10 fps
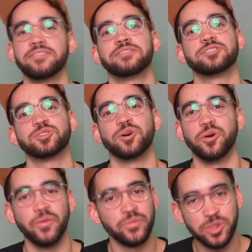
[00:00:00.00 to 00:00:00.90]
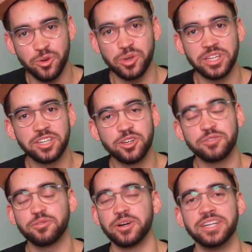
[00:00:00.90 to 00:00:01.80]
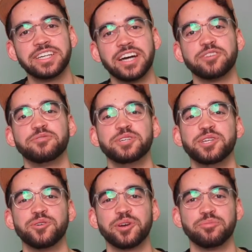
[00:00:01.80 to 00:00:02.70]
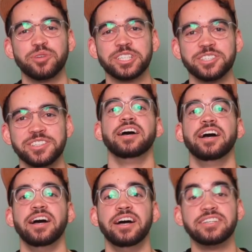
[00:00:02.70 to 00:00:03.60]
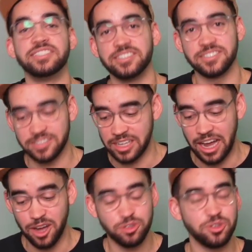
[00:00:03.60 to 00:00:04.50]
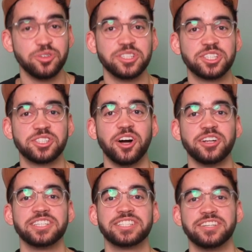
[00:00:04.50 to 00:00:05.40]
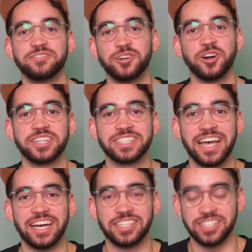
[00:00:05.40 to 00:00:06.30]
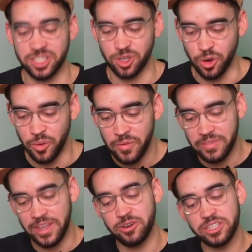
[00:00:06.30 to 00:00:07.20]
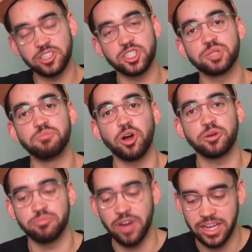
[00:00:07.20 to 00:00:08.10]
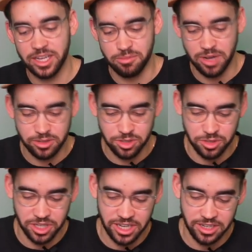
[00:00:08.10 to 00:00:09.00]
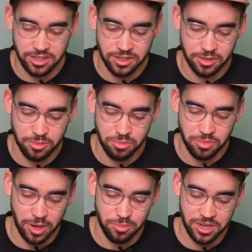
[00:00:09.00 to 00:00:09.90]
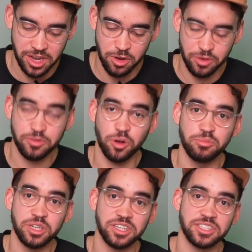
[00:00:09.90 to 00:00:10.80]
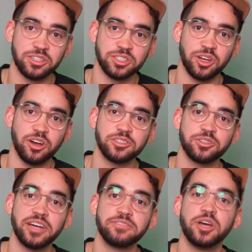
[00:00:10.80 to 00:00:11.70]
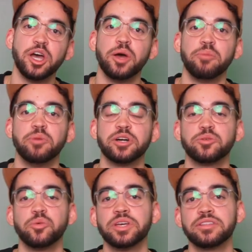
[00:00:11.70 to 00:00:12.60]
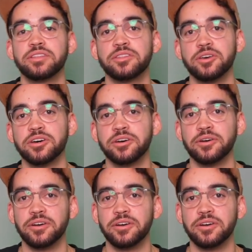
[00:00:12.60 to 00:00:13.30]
So really good for any kind of video compression. And how do you install this NVR exactly? So there is a smart bracket mount. So again, I'm careful because there is a hard drive, but with the